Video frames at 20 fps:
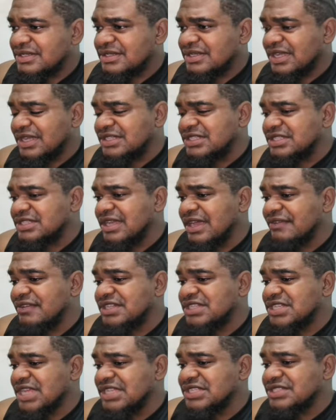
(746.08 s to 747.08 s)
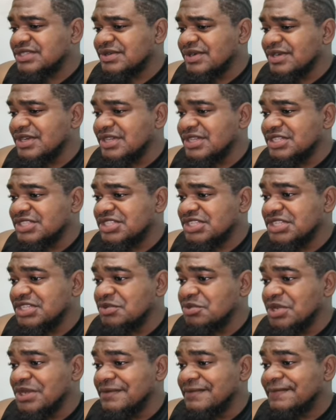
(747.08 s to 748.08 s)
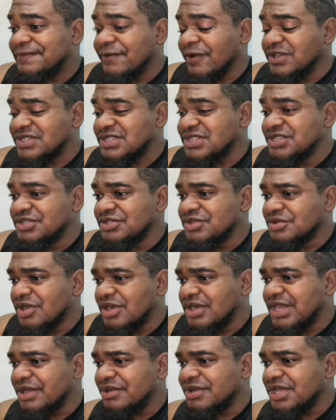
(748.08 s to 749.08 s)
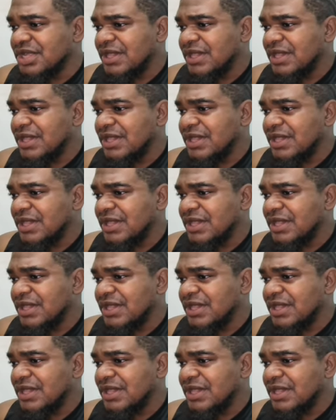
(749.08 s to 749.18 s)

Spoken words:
Auntie, you have a chance to run there. The wind forcing you to run there.